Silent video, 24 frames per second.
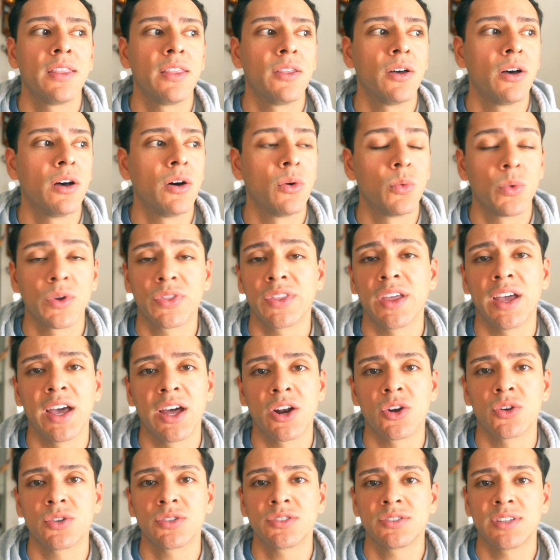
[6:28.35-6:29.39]
With the
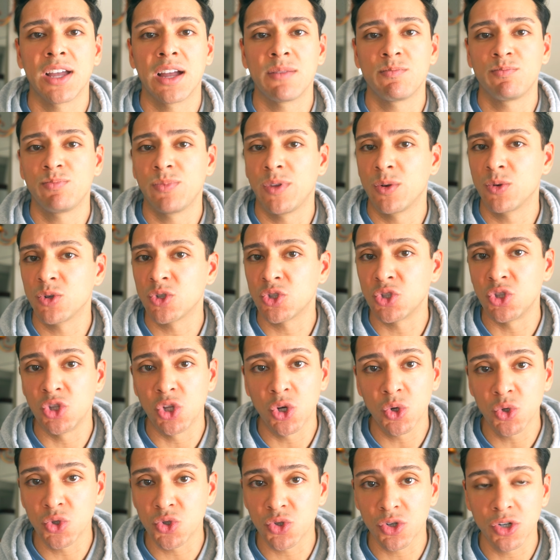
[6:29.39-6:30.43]
headers, that there is
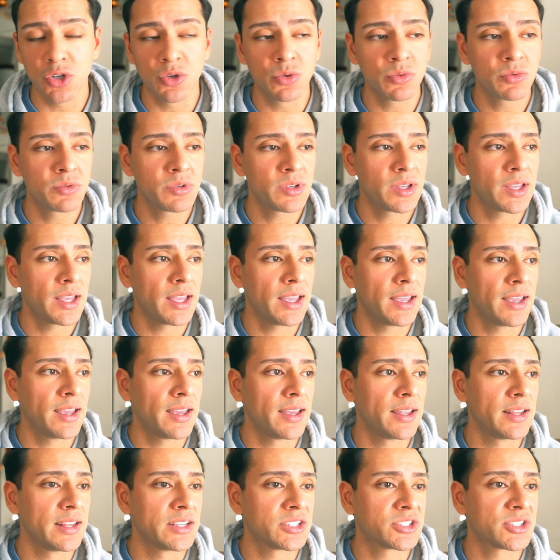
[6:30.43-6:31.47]
no drone,
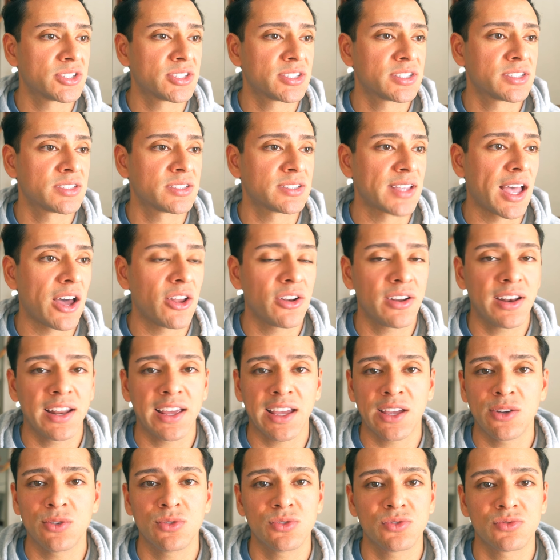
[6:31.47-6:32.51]
and it just sounded
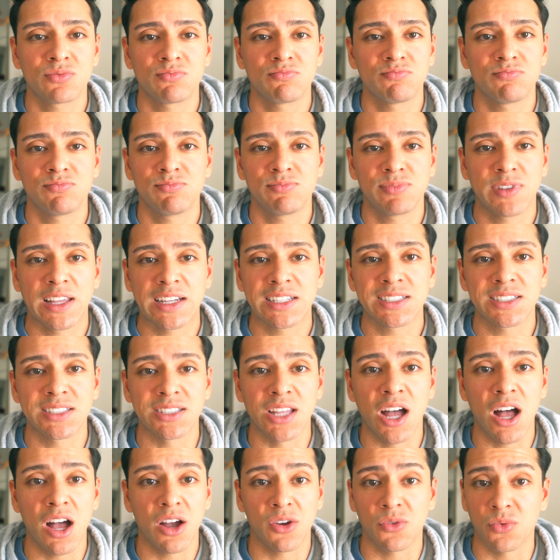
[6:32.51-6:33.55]
like it was like
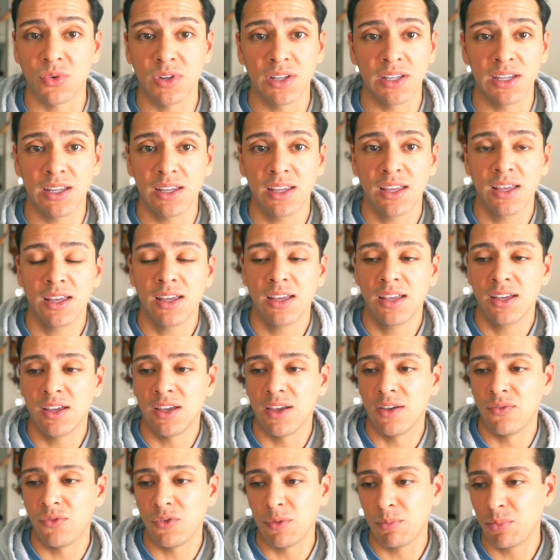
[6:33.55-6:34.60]
stock, really.
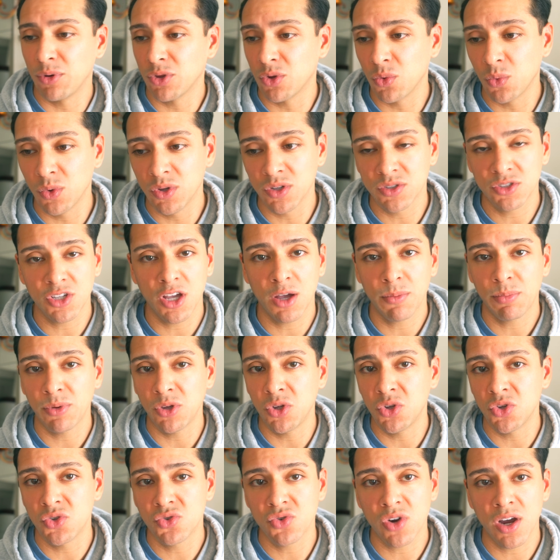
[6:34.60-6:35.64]
If you put the windows up and
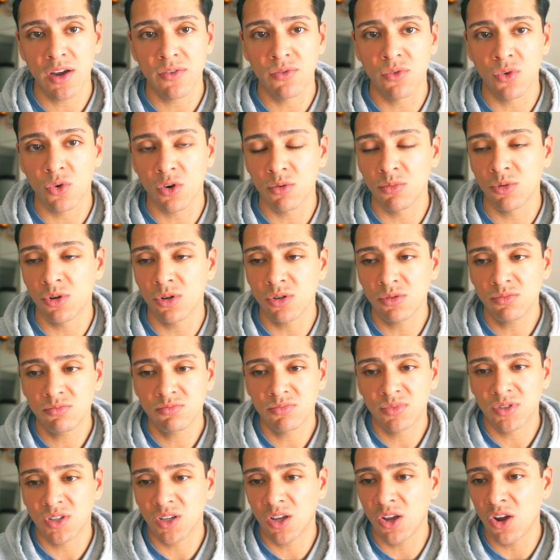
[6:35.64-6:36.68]
you drive normal,
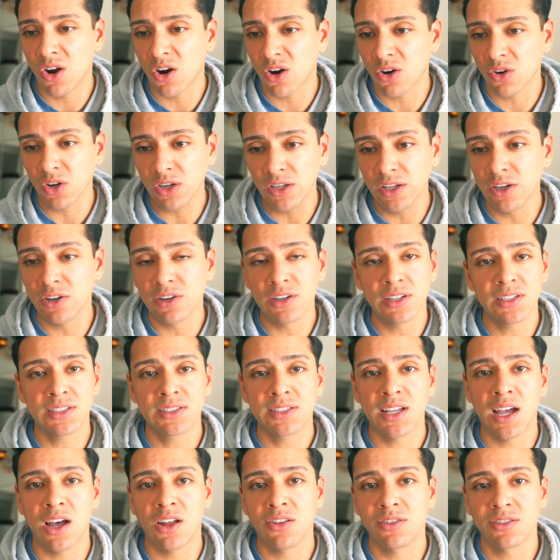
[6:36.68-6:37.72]
the car literally
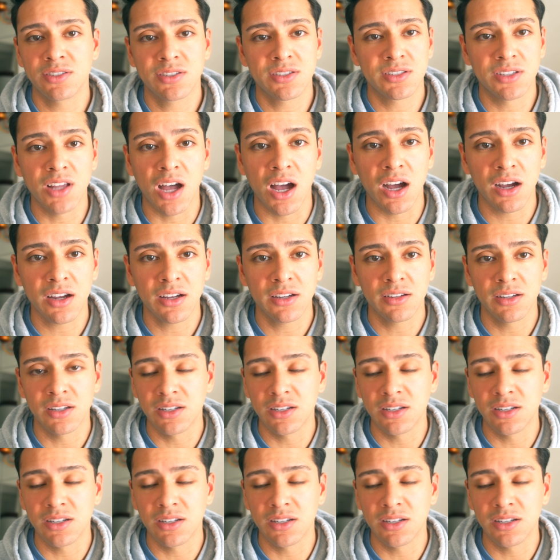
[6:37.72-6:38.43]
sounds stock.